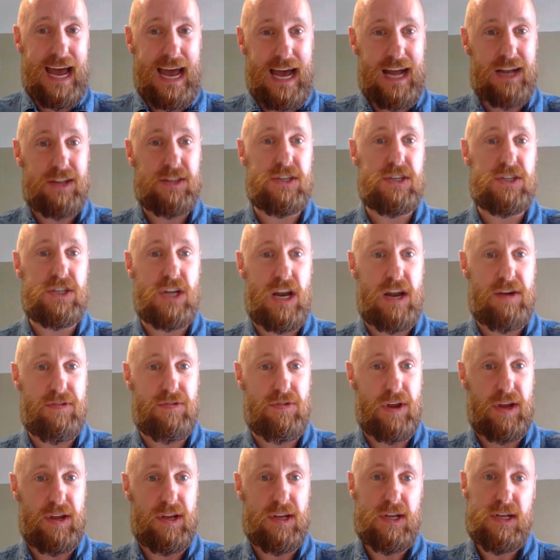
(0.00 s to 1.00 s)
and the
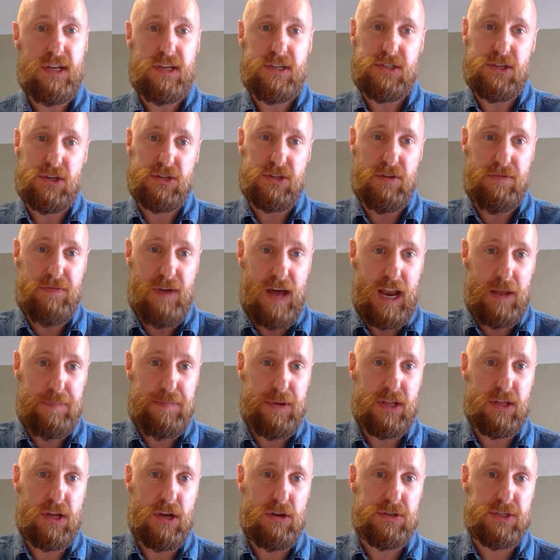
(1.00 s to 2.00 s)
delivery. So
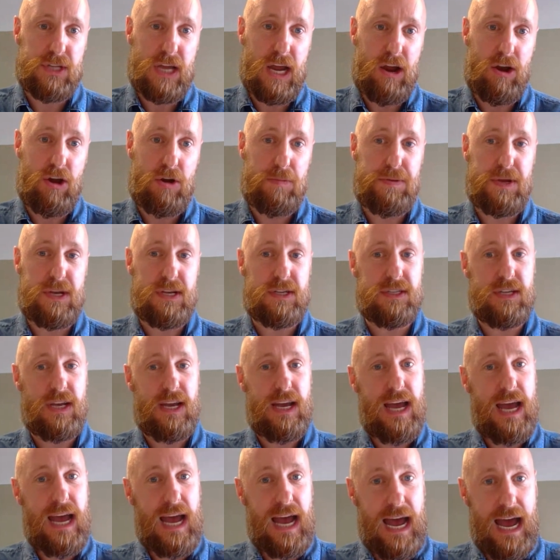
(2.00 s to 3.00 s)
developing those
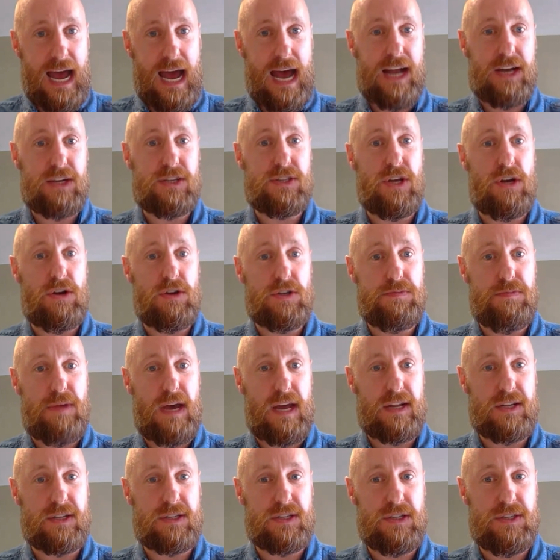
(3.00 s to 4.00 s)
therapies and those
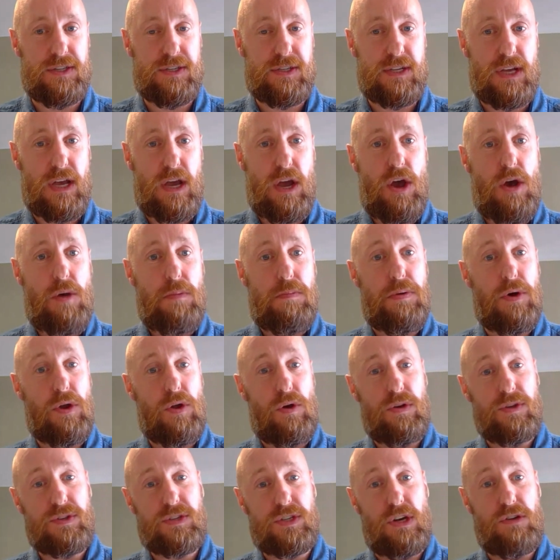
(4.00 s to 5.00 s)
medicines, but
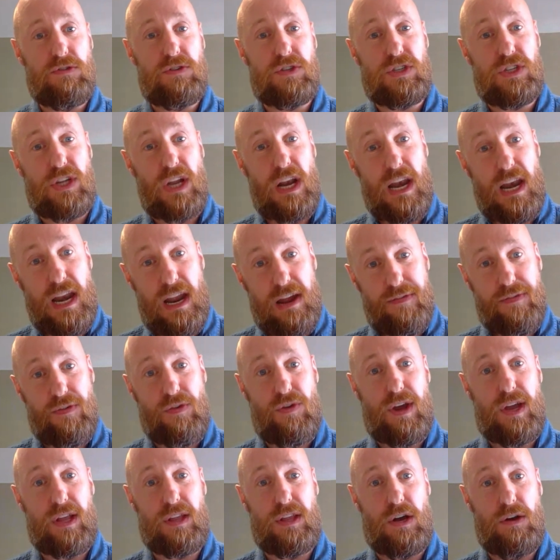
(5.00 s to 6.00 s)
also
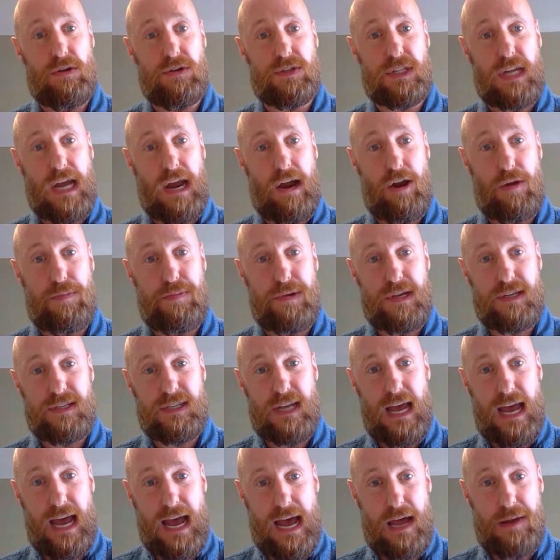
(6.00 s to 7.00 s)
delivering those
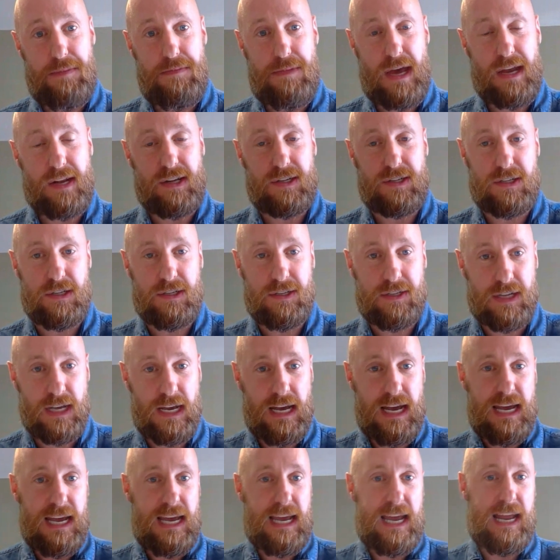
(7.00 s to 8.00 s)
therapies and medicines
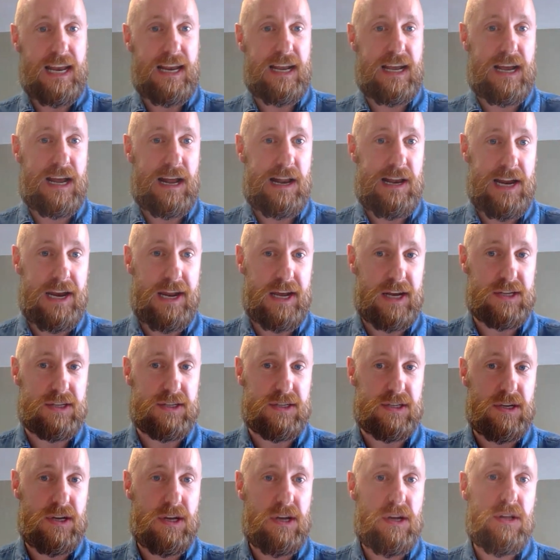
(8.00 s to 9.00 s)
in
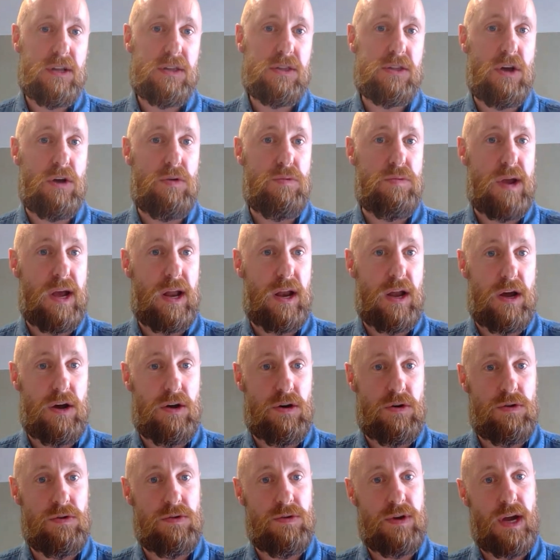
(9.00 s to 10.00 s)
clinics that we'll
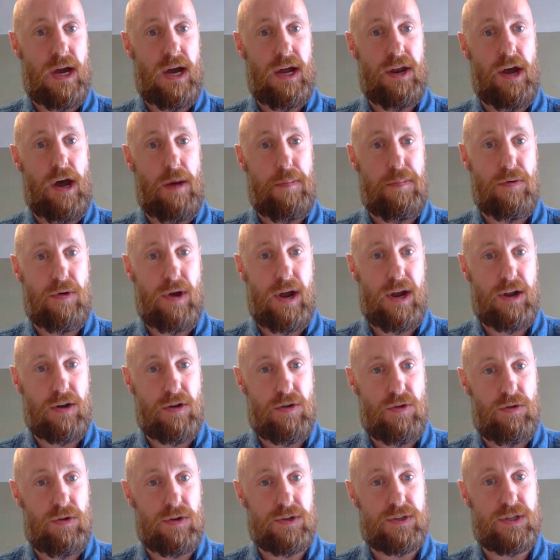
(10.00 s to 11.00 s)
own and operate
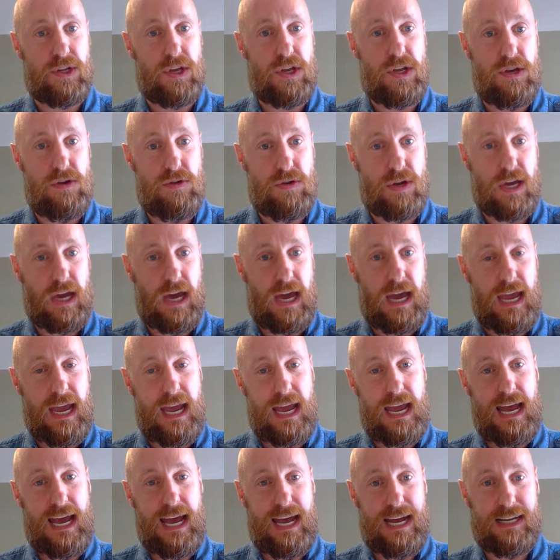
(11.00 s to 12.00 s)
across the
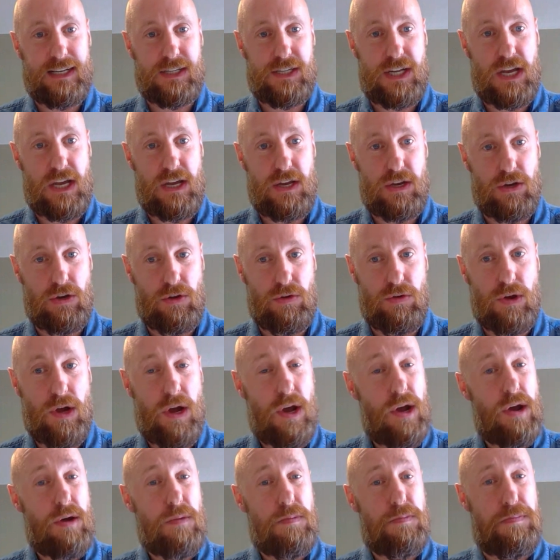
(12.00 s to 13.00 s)
UK and EU,
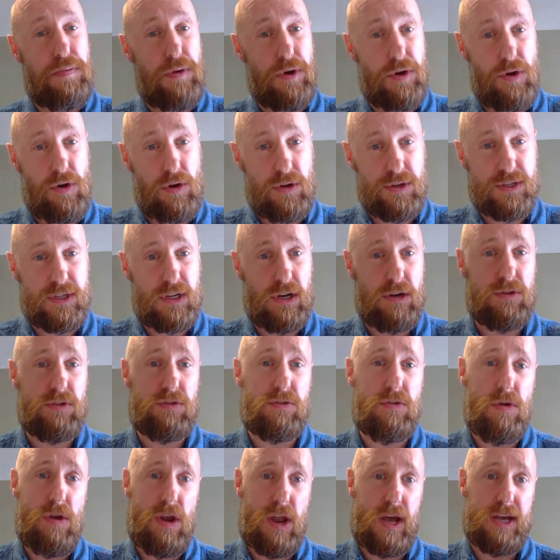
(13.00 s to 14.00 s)
but also
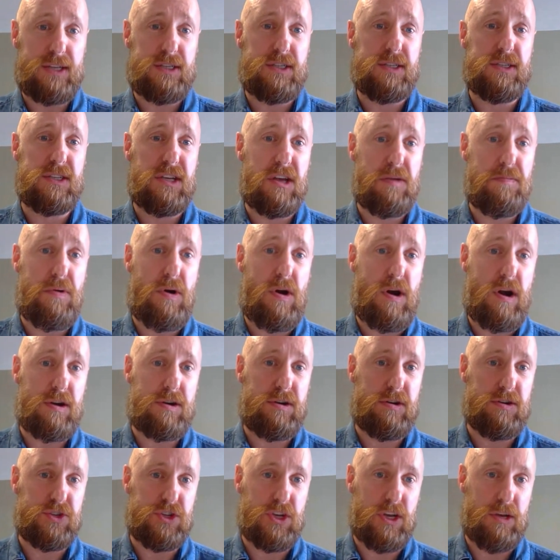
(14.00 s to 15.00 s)
through licensing
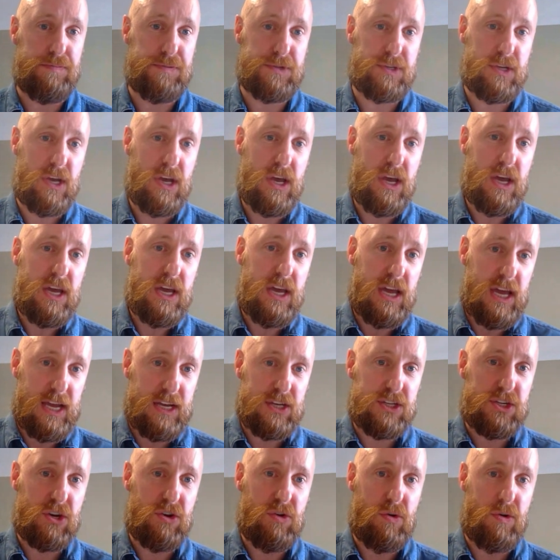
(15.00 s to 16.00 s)
partnerships
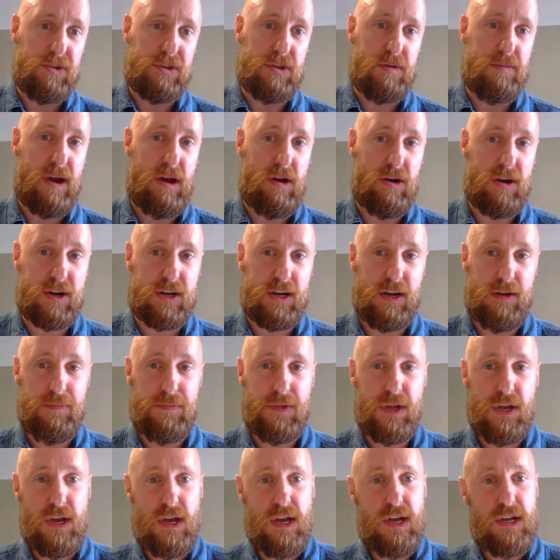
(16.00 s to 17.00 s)
into North America.
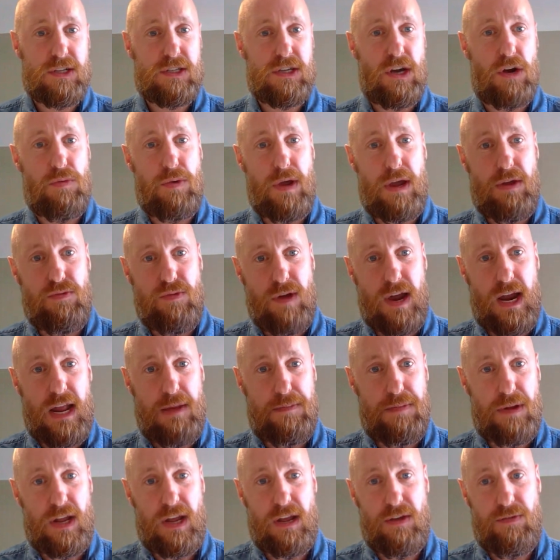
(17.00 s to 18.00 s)
So we
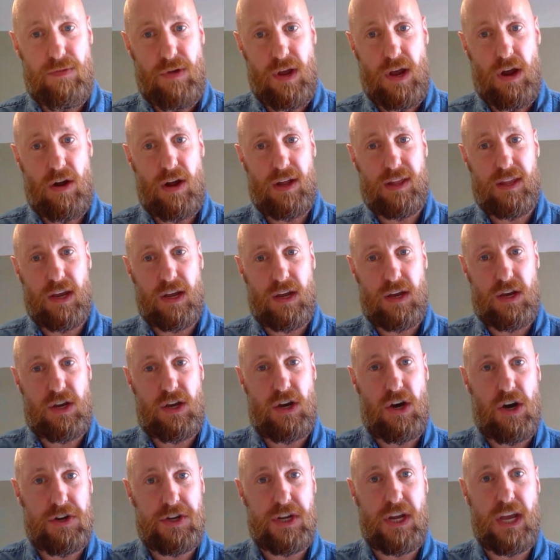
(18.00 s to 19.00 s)
really believe we are at the
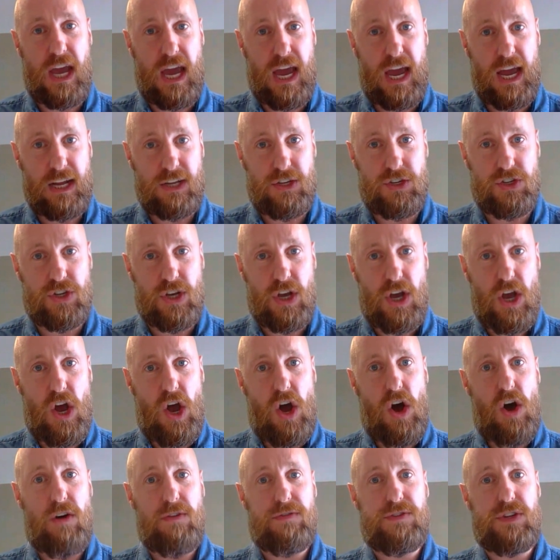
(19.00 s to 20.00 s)
cutting edge
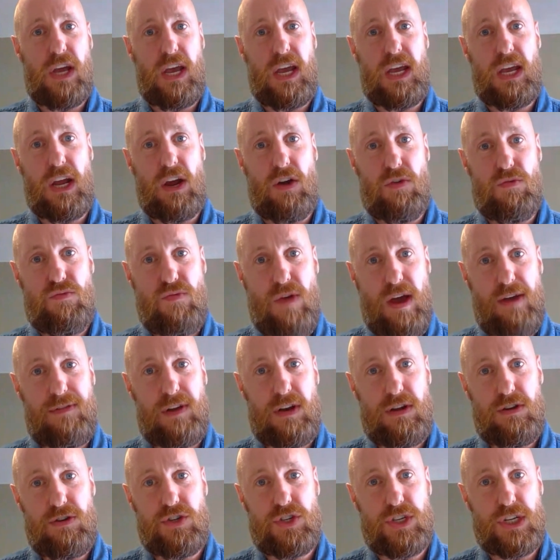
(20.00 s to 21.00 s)
of taking a
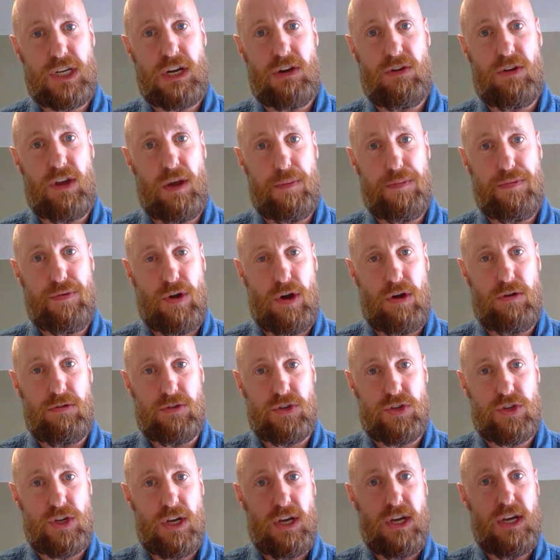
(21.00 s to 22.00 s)
revolutionary
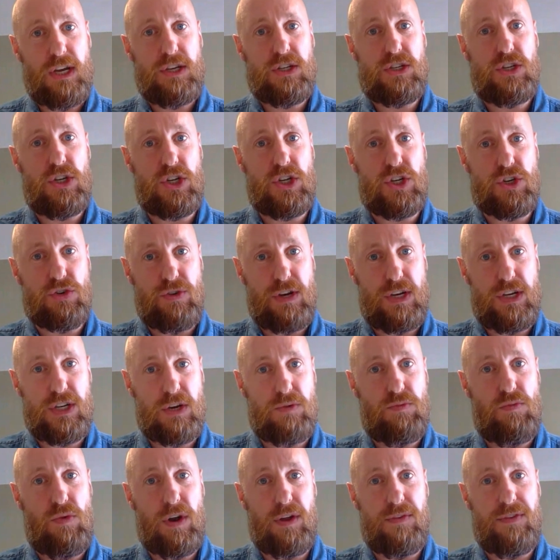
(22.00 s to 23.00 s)
approach to
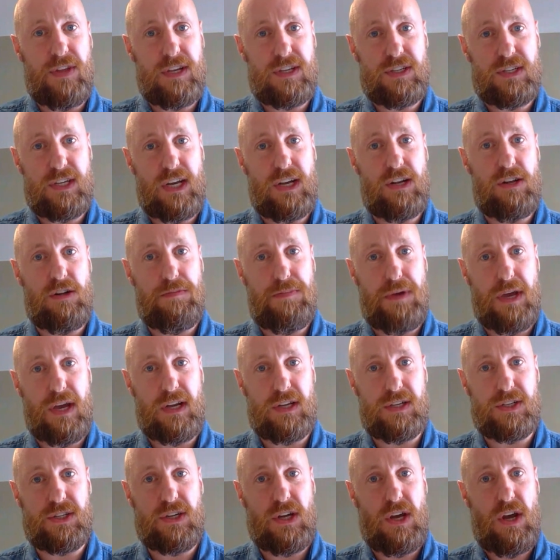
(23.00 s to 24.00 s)
treating one of the single
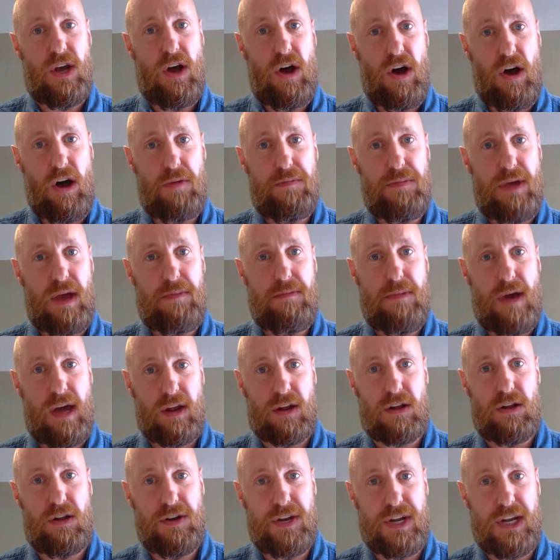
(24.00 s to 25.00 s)
biggest unmet
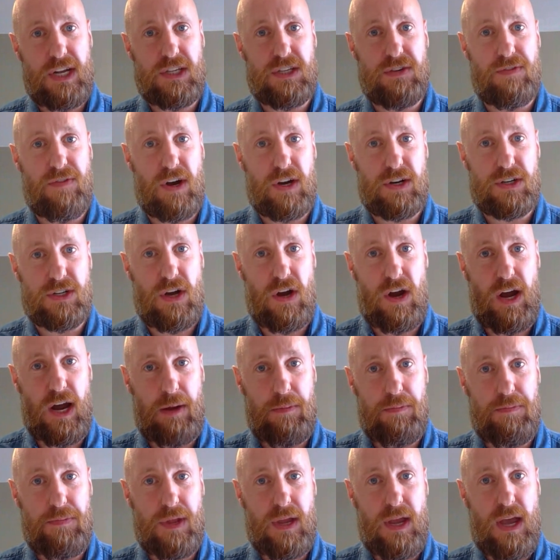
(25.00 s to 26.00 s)
medical needs of our
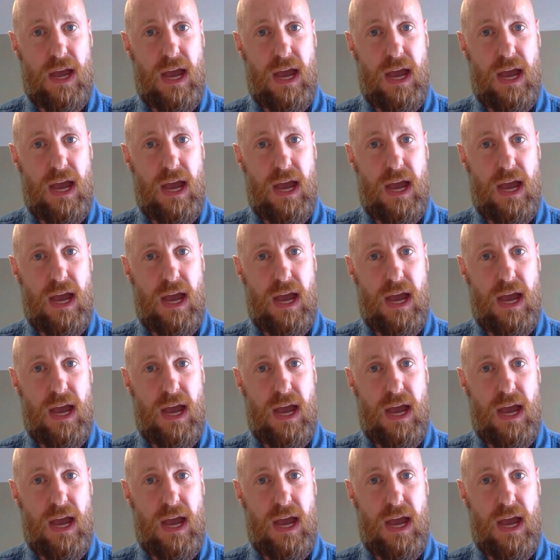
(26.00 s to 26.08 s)
time.